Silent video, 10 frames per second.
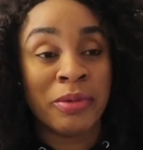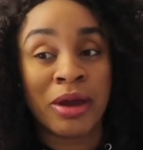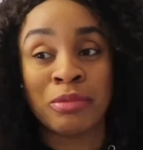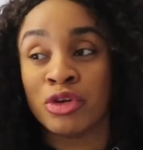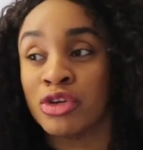
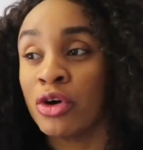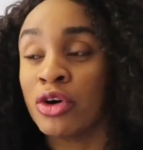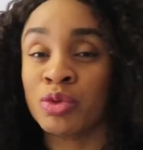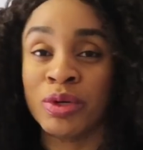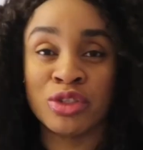hair
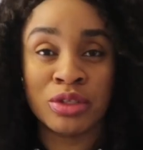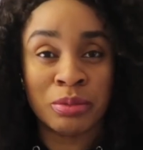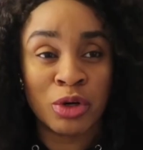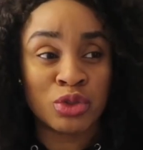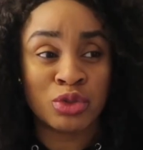products, went to the
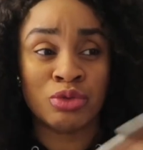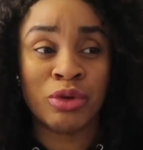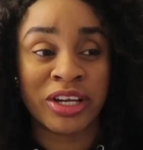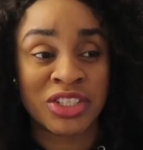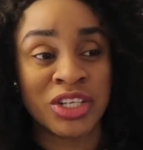mall
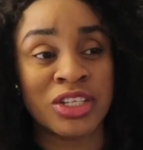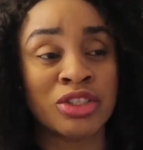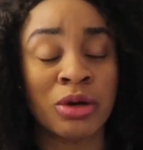to exchange